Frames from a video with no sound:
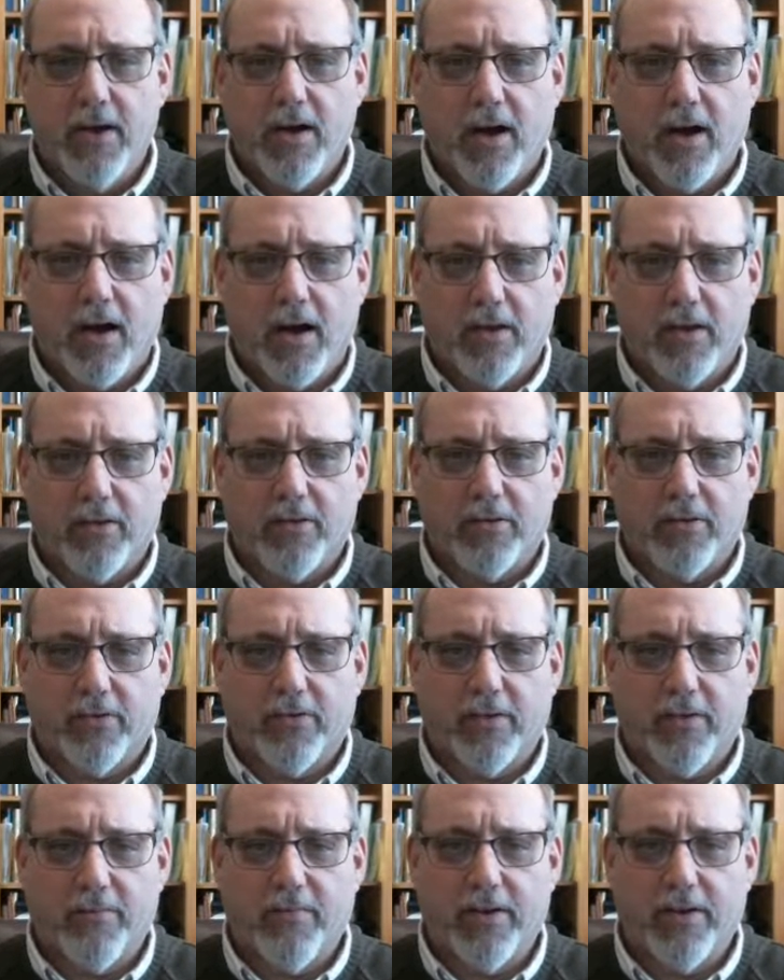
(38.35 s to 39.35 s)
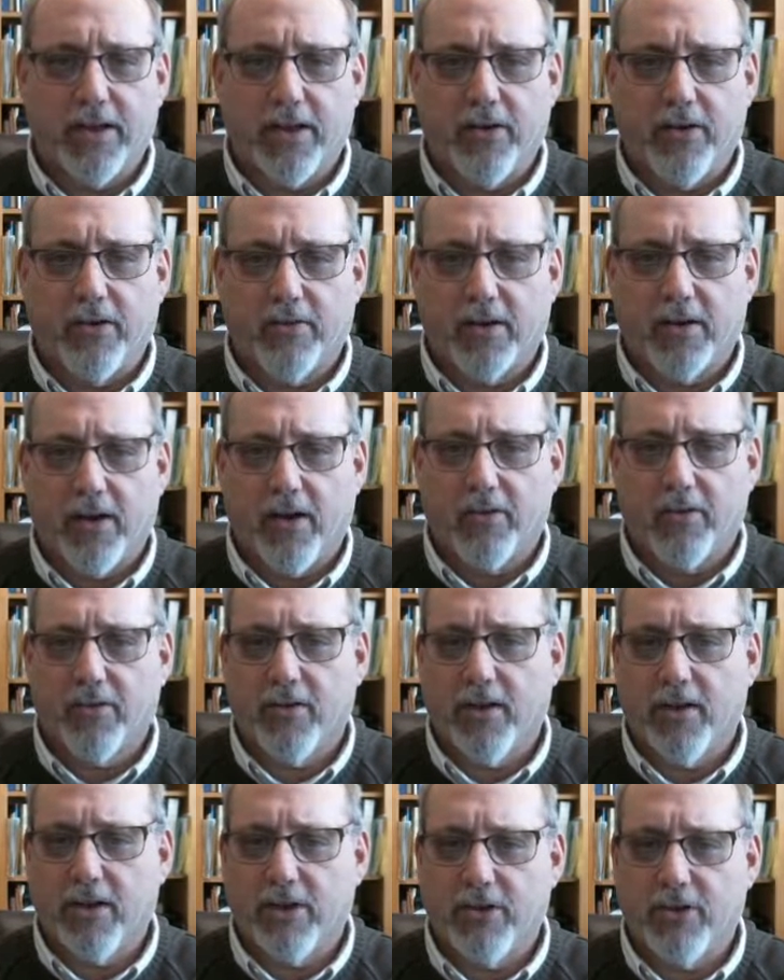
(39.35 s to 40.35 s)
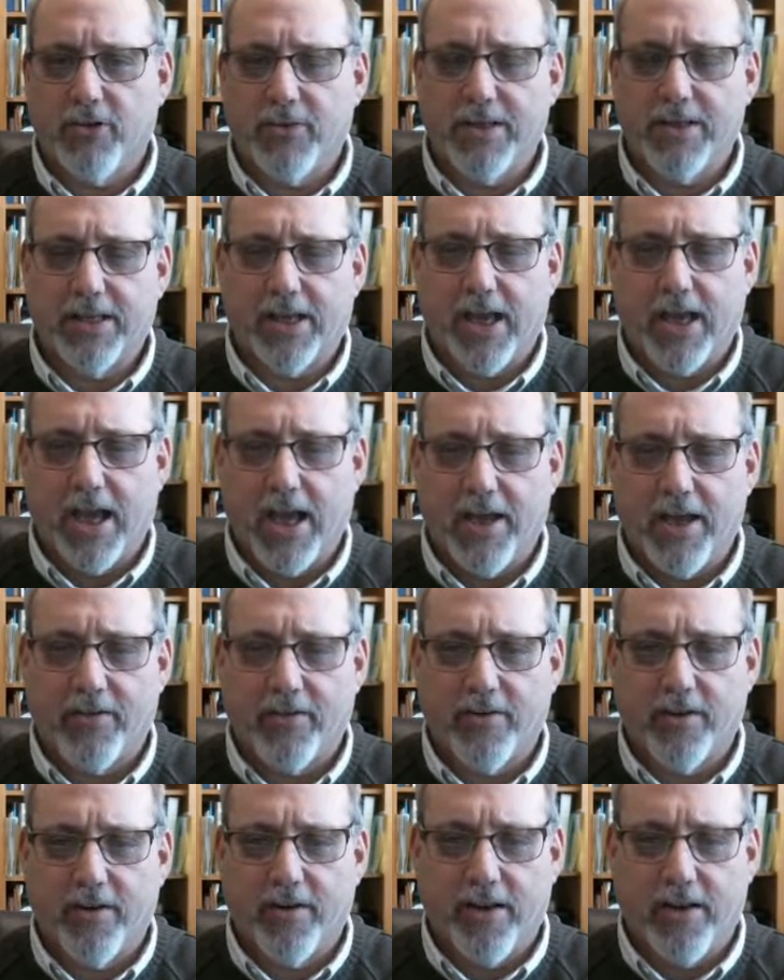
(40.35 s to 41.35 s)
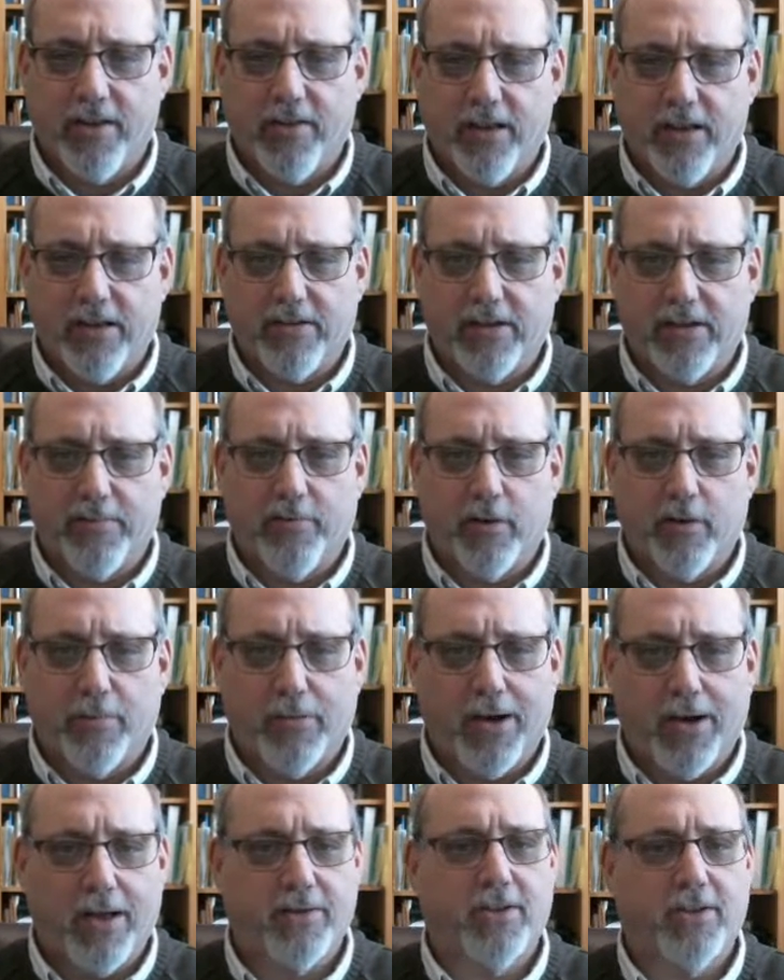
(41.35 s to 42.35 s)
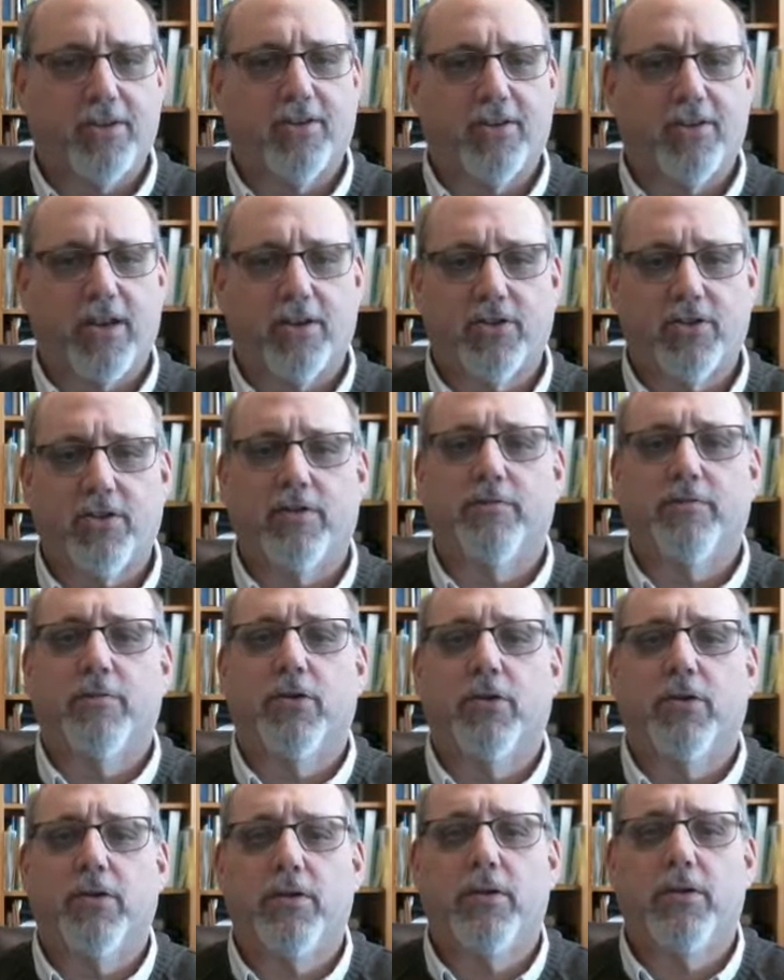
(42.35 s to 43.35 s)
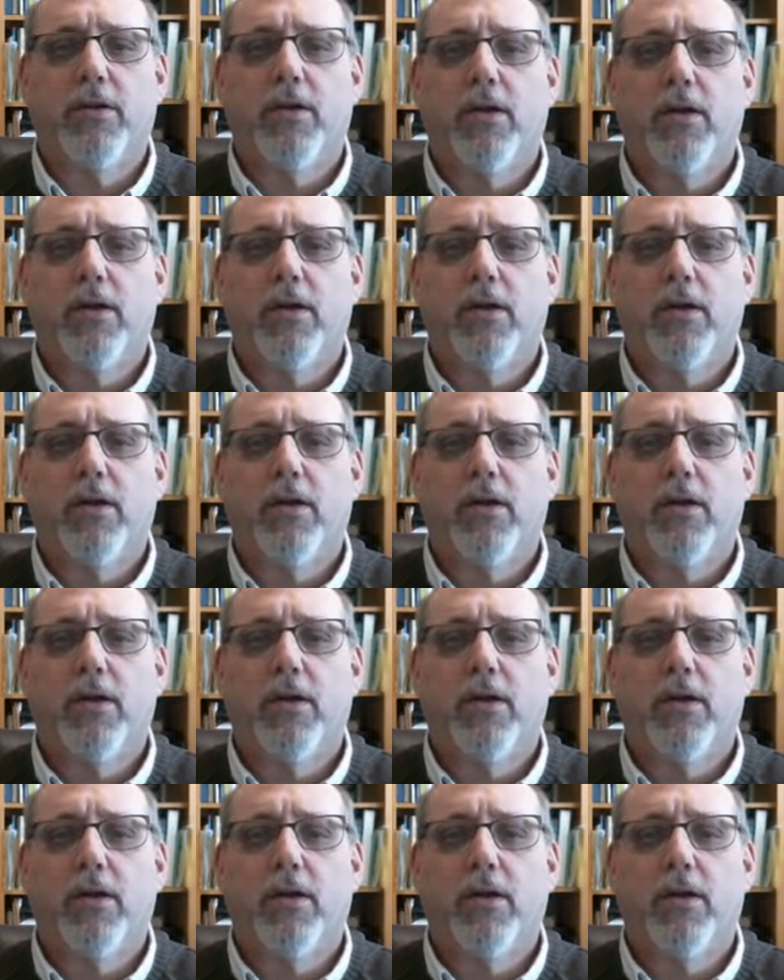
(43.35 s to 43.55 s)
There's some videos that I also like you to engage in the sim for project section of Moodle.